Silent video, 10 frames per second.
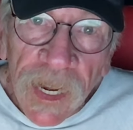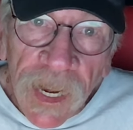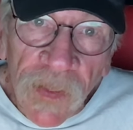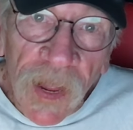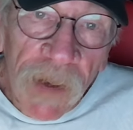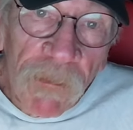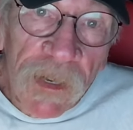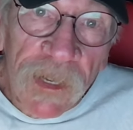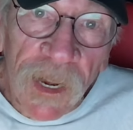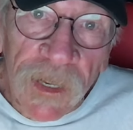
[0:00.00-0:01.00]
and that
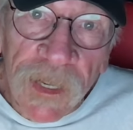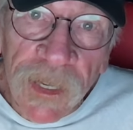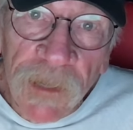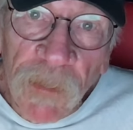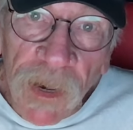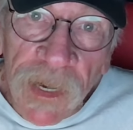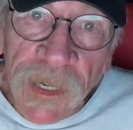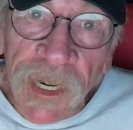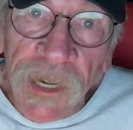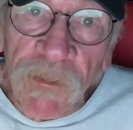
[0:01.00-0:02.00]
resulted in
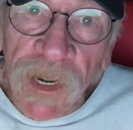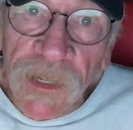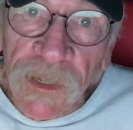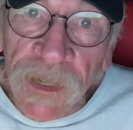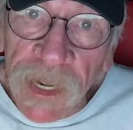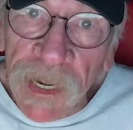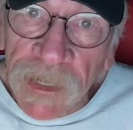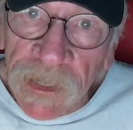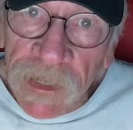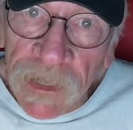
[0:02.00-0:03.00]
President Richard
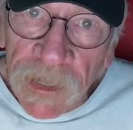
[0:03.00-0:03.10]
Nixon.